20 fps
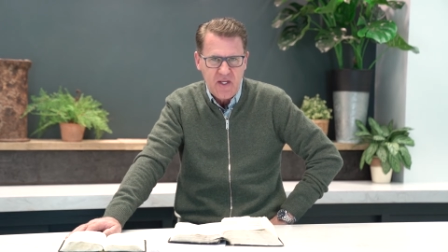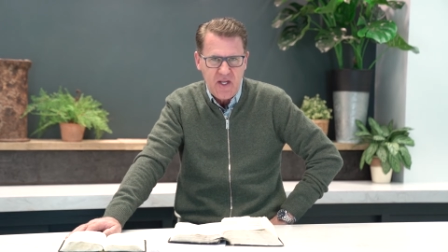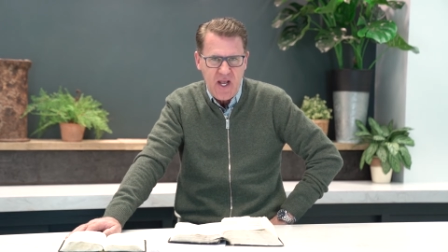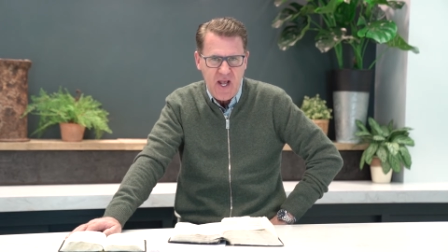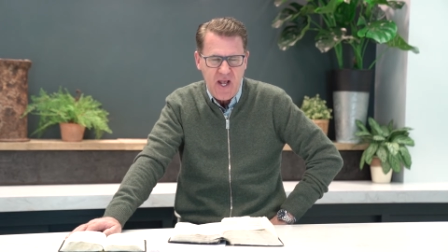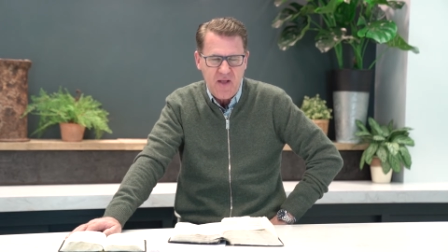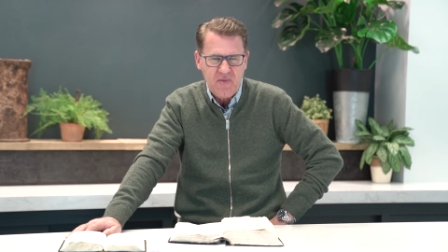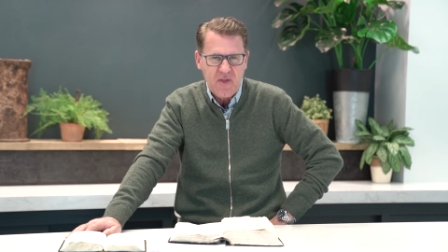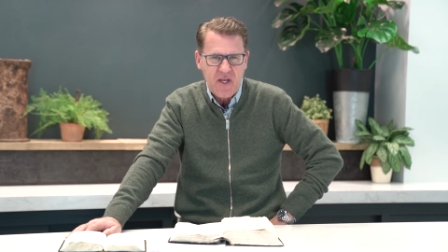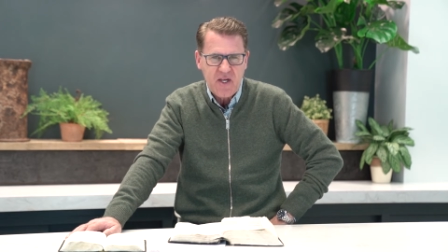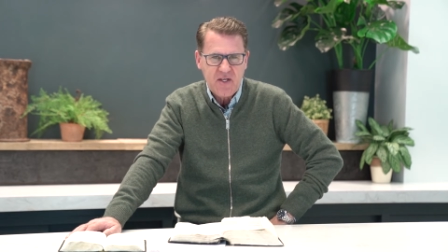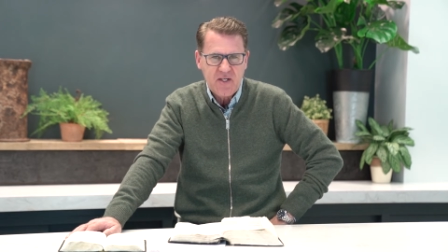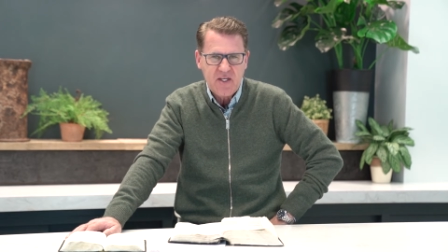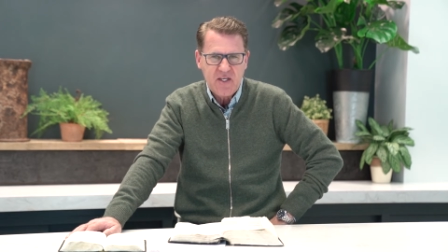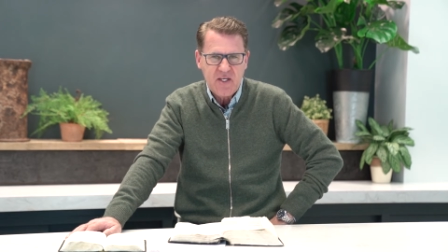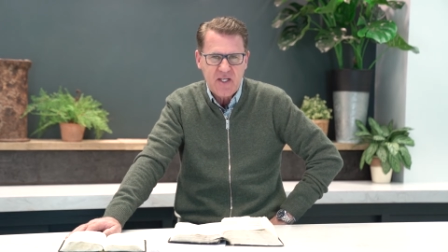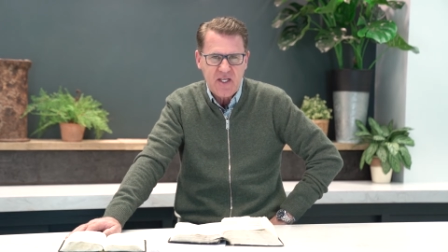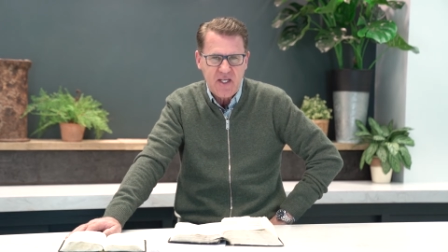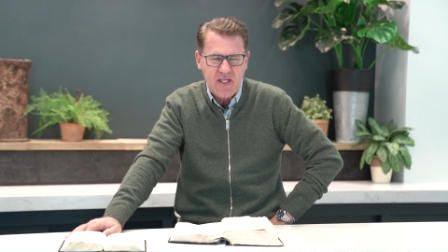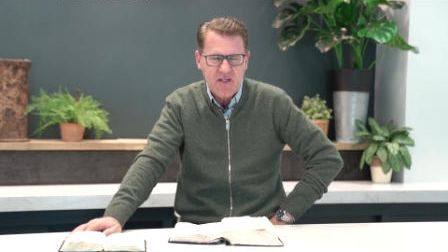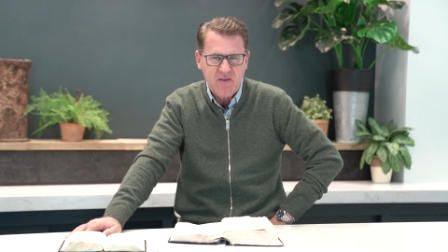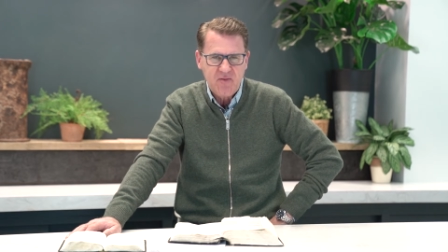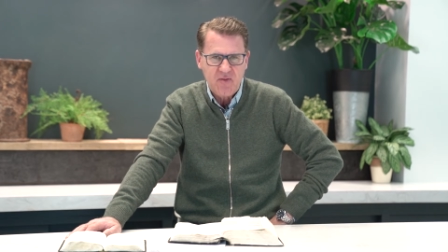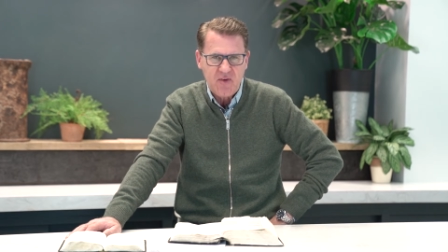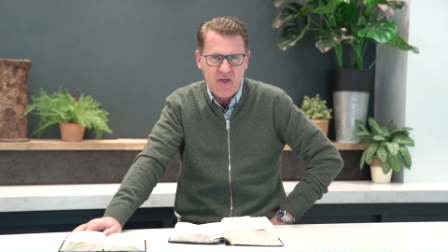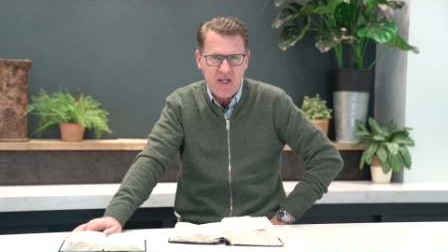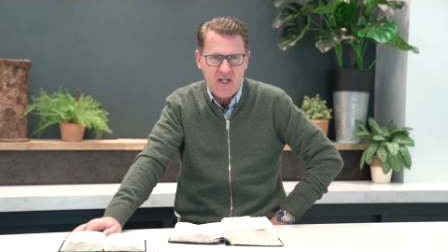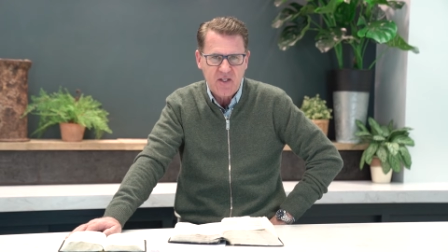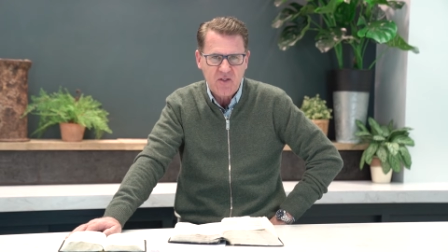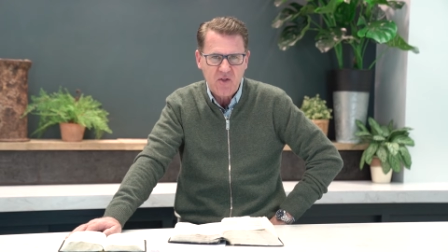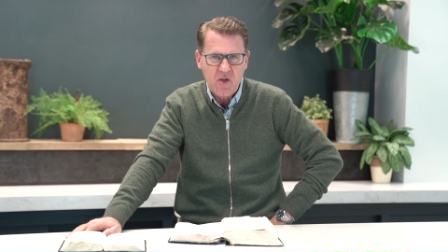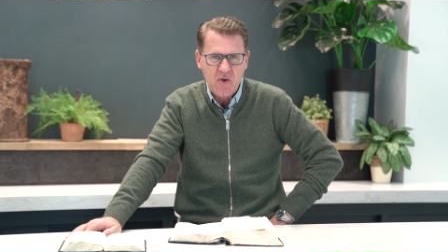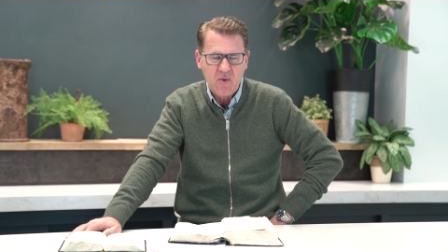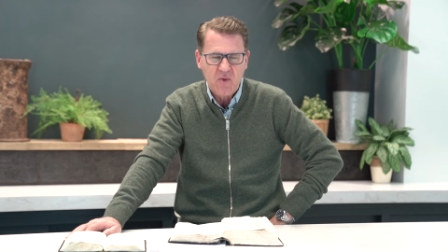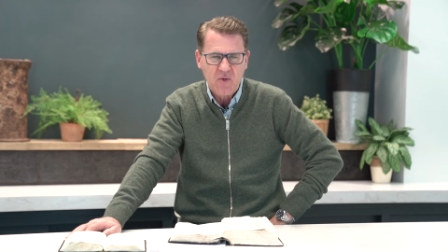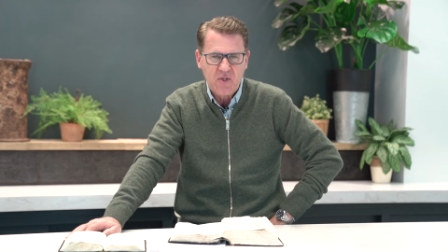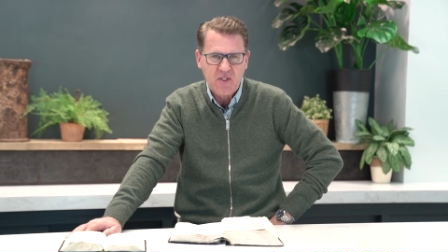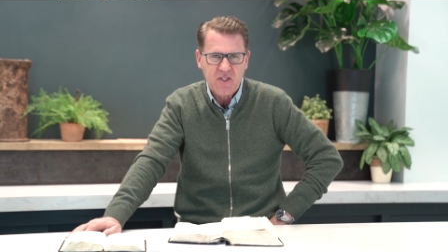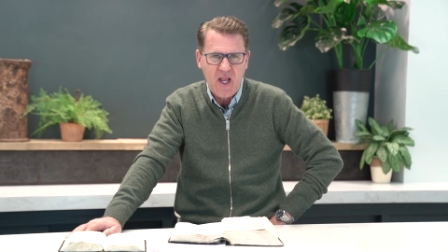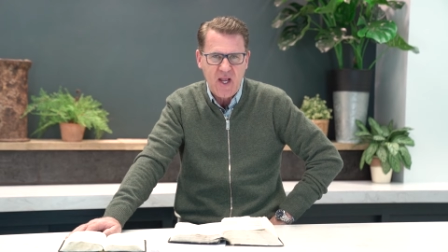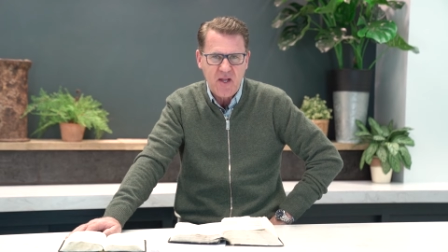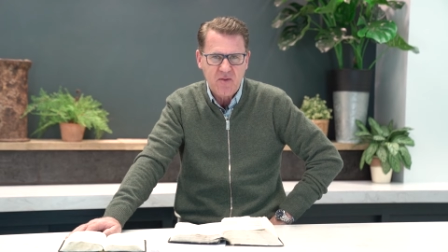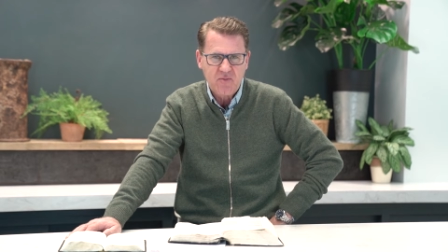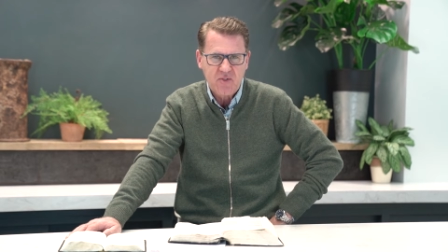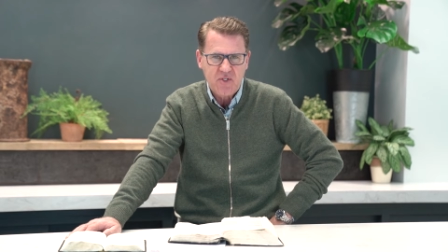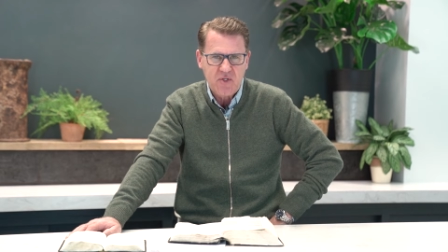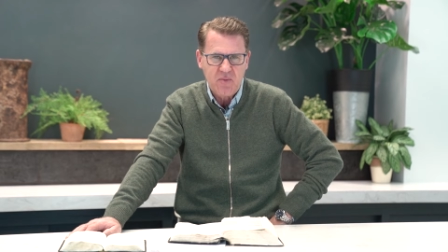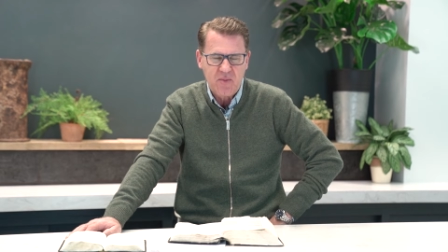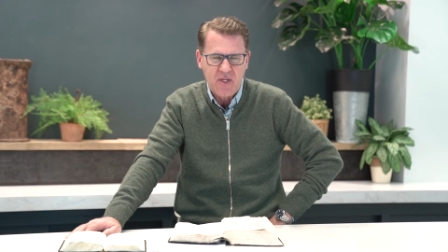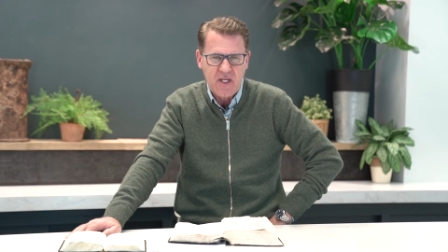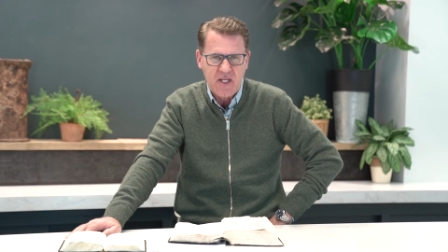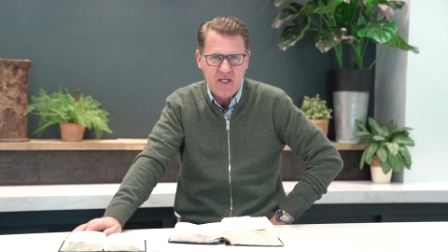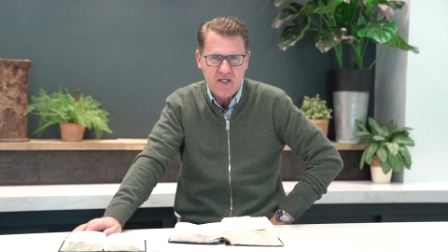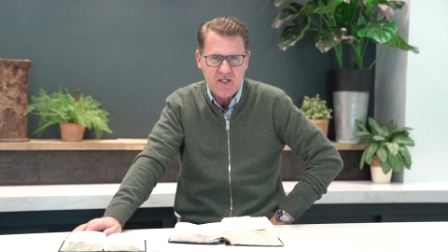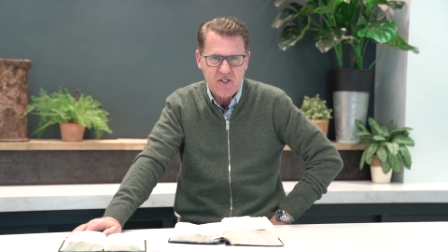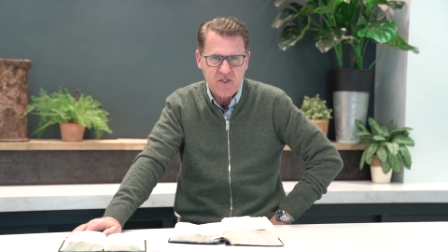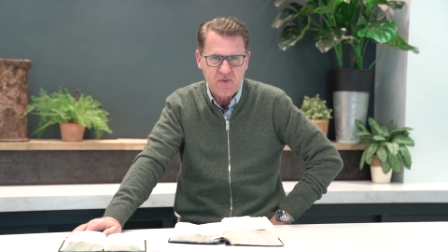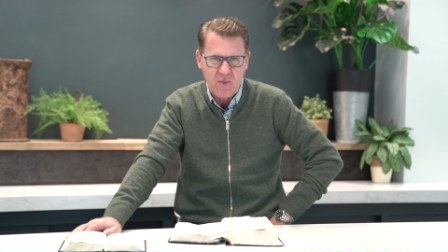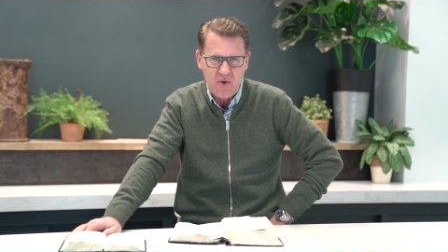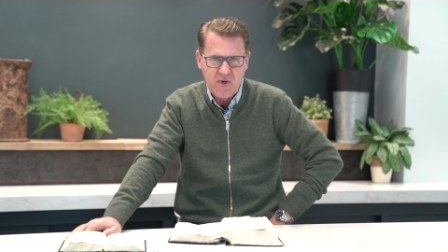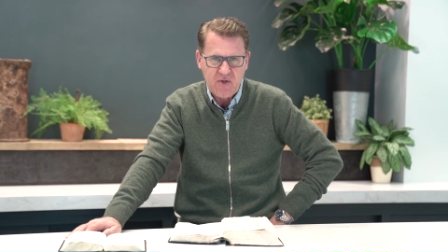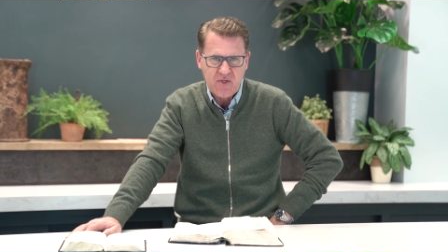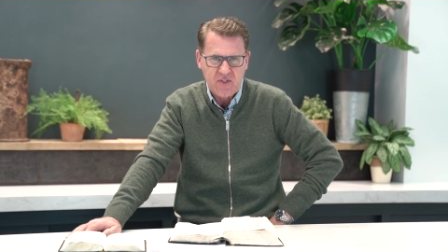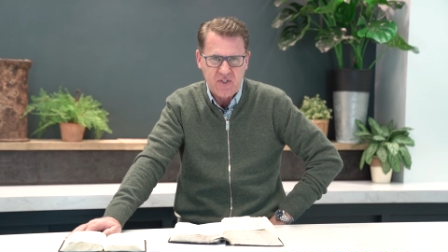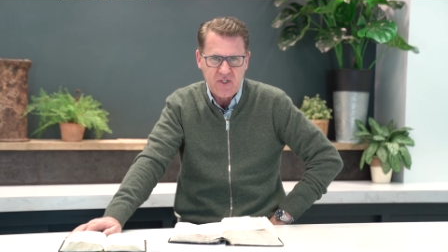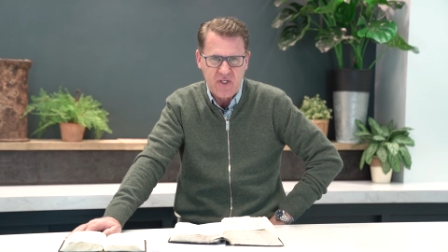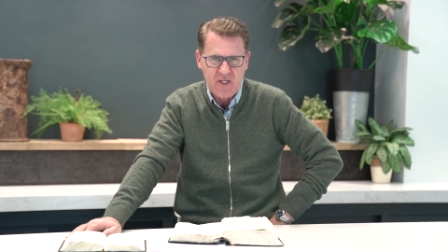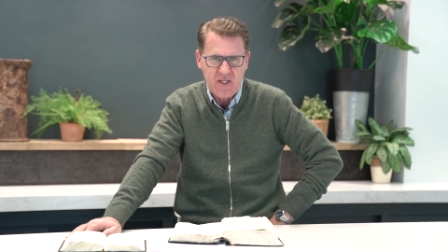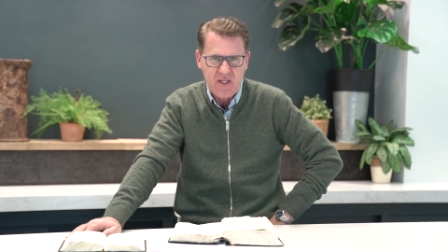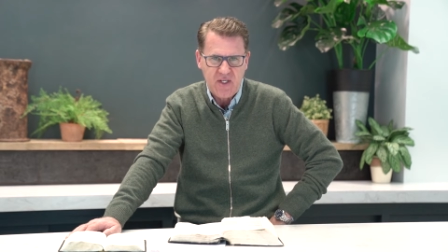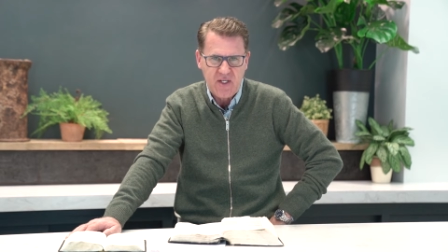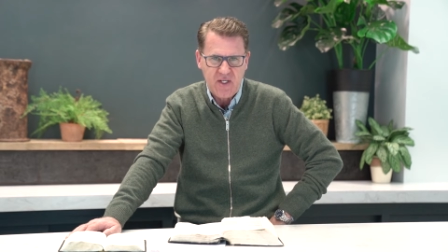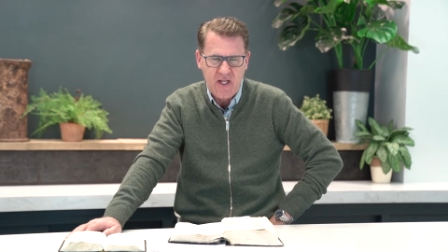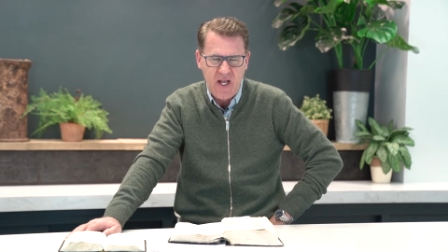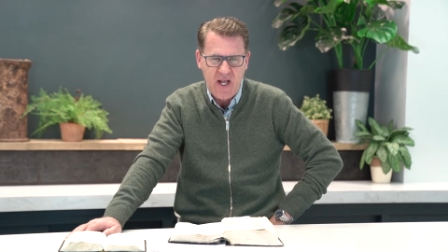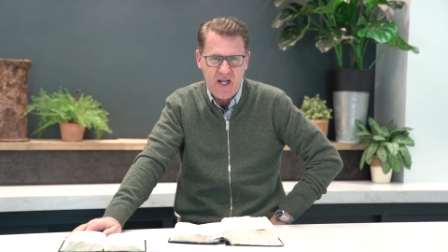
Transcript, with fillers: And then in the evening, the Lord came to me in His mercy